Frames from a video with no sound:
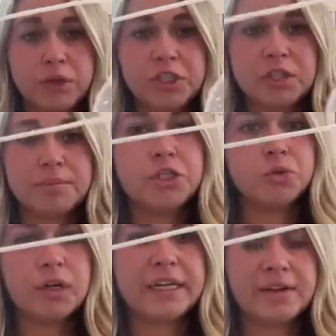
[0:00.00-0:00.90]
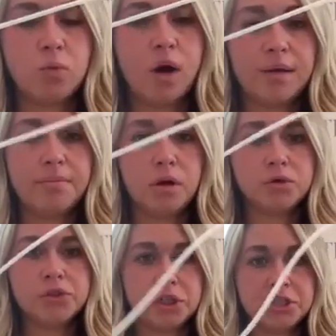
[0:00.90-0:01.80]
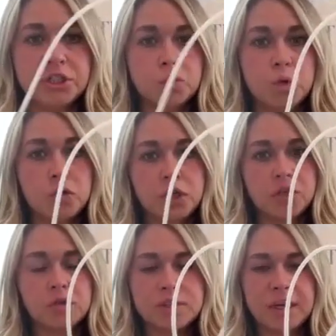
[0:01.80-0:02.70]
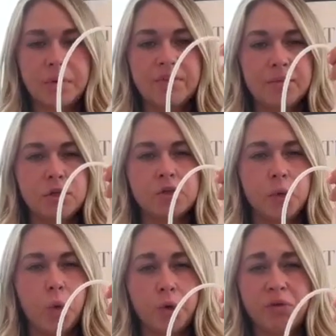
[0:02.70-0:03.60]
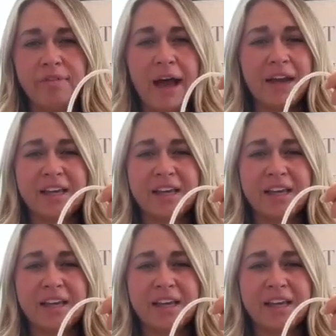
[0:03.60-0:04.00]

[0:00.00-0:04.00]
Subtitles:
which is the majority of what most surgeons will use. Some of them use a wound vac.